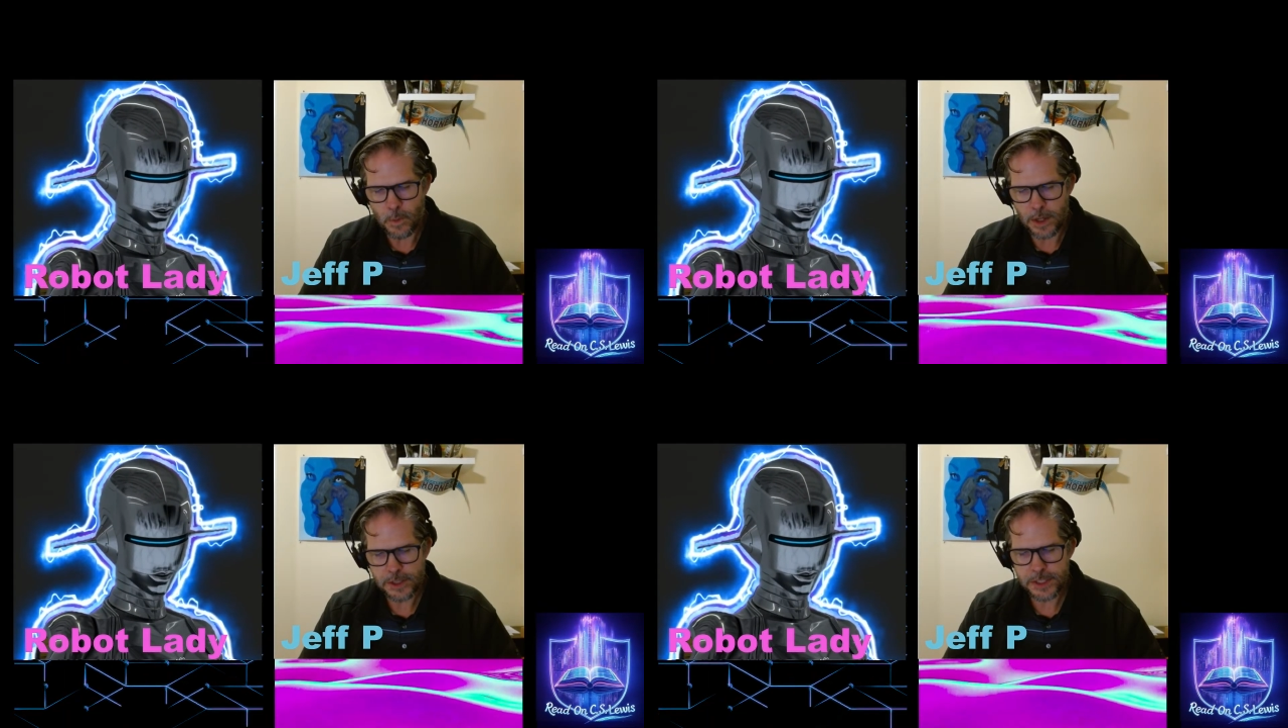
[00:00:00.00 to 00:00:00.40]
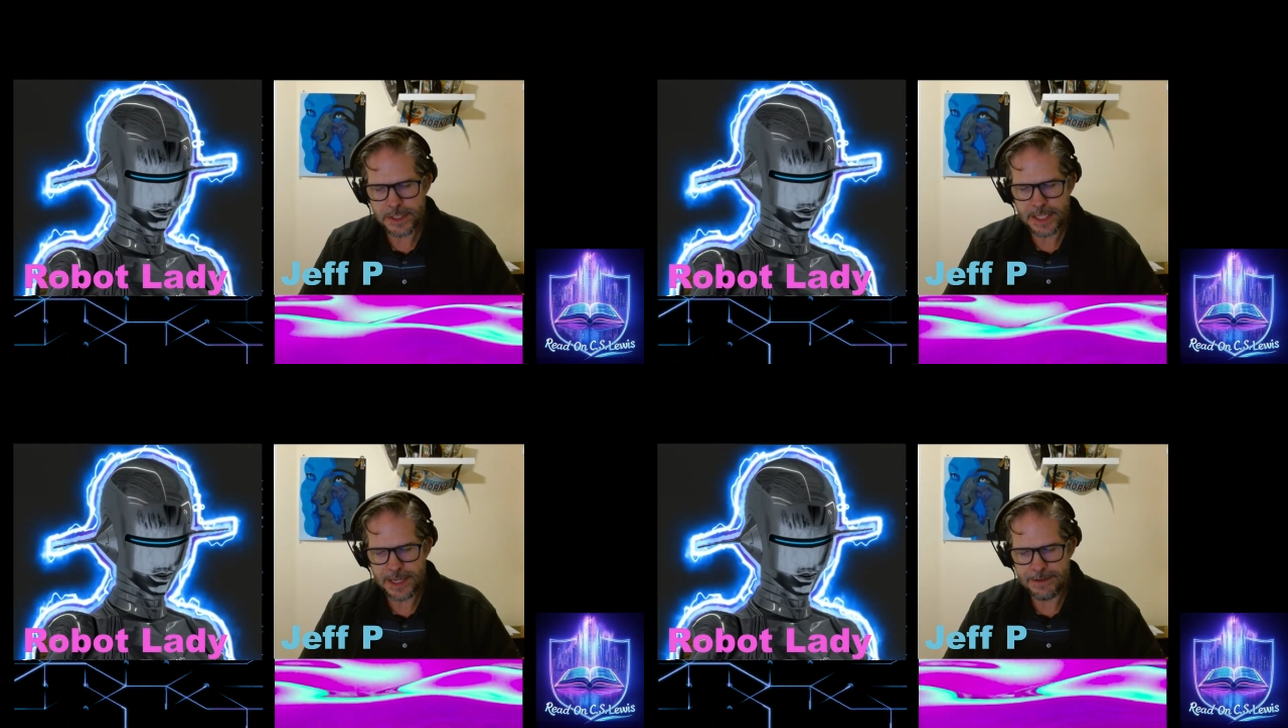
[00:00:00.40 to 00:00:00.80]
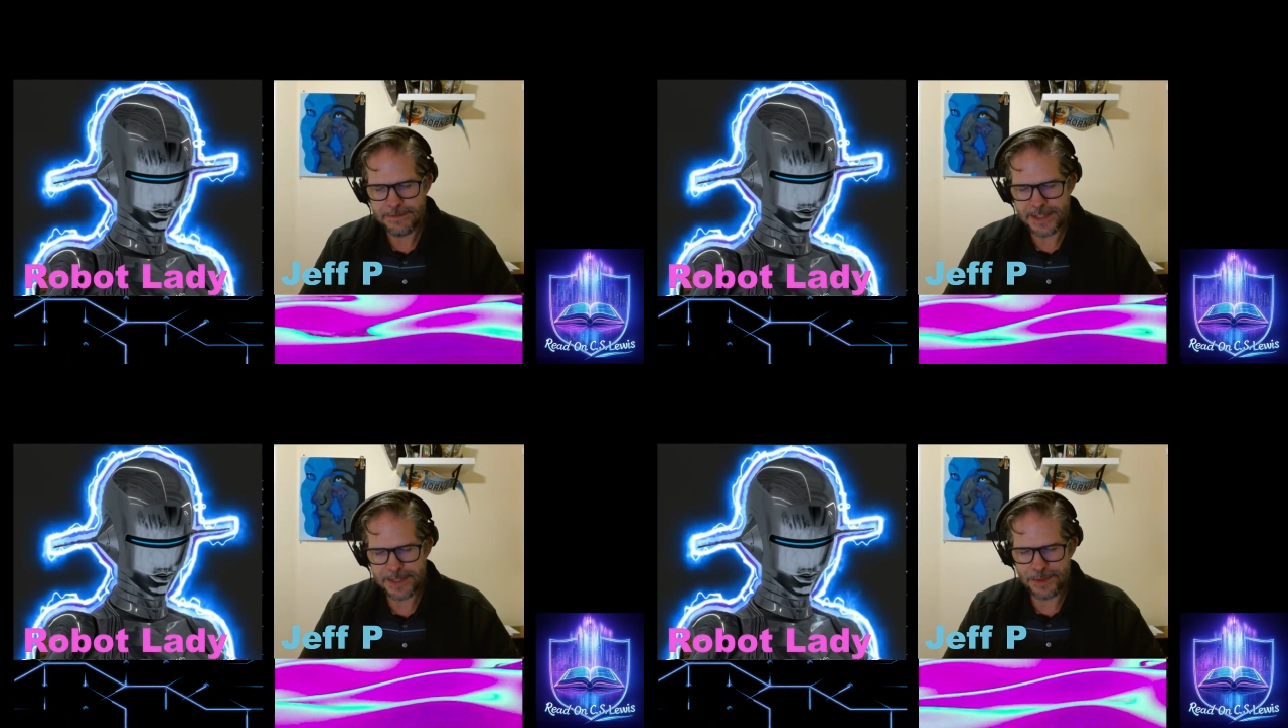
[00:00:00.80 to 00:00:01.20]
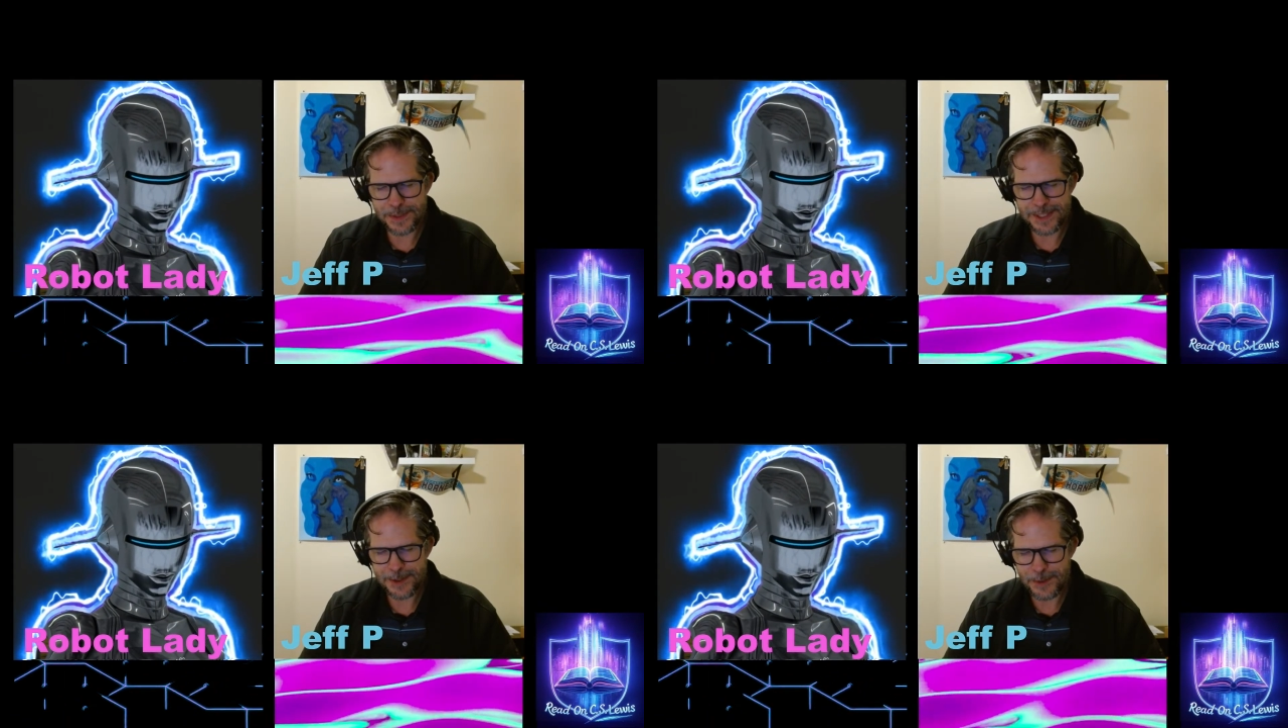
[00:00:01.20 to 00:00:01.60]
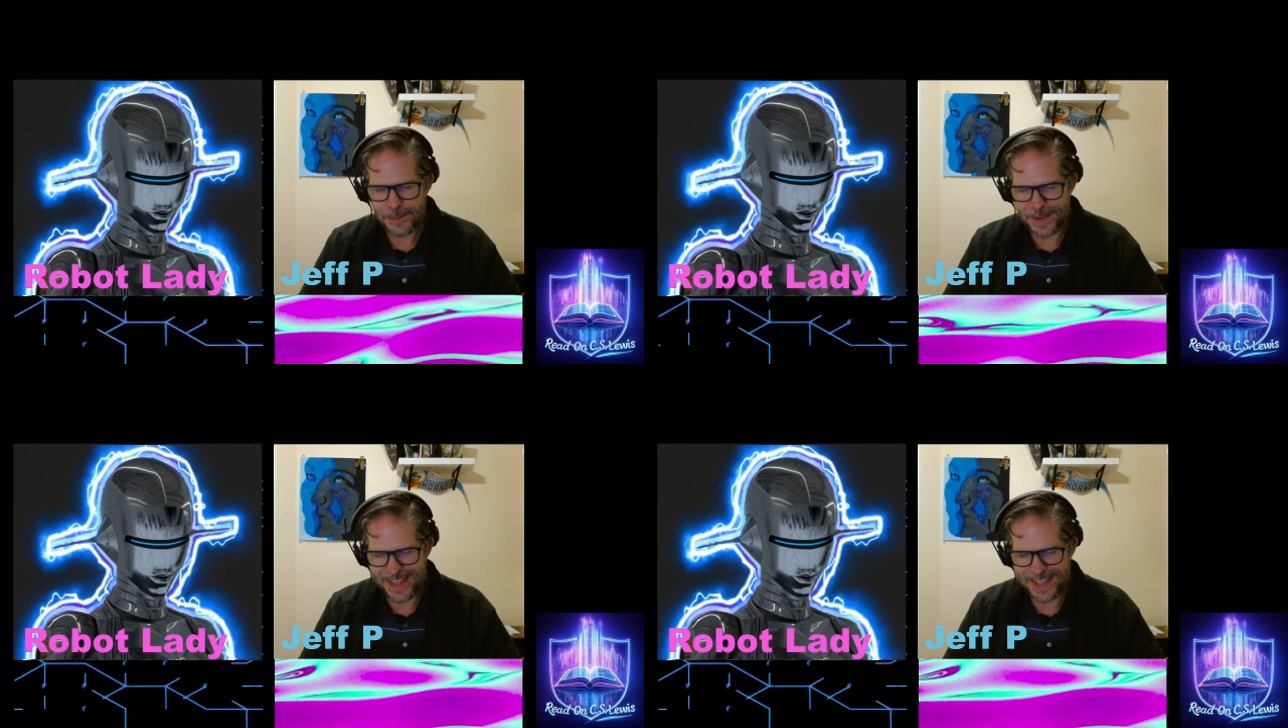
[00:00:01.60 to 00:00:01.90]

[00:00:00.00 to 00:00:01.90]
washes in visible soap.